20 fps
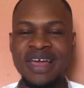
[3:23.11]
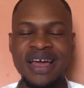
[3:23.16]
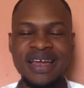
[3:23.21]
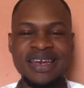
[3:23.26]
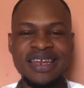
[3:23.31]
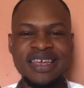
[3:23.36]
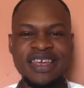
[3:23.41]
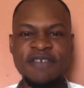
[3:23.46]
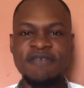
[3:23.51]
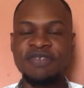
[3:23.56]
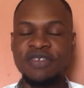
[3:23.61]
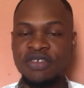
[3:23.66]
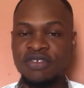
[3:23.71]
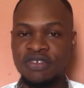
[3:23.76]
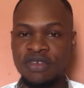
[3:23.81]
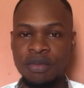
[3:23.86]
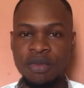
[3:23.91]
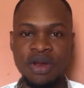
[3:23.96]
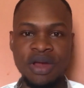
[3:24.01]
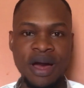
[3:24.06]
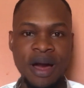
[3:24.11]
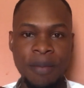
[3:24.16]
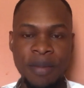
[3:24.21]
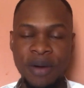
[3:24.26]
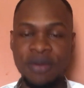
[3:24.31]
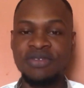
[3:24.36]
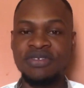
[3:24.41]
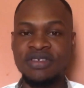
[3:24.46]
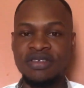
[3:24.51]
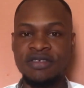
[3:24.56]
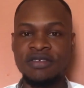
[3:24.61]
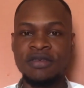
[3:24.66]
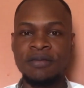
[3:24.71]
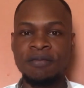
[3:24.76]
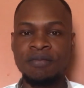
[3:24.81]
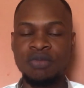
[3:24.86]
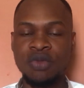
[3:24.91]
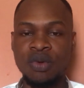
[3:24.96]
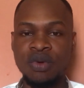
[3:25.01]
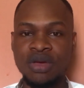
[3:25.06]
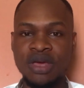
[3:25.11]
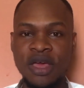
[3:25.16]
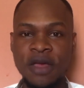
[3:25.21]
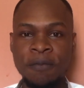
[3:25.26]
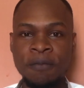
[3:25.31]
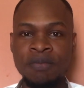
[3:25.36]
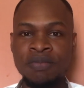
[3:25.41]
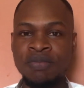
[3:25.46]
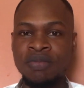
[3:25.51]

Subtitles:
and give testimony about it. Okay.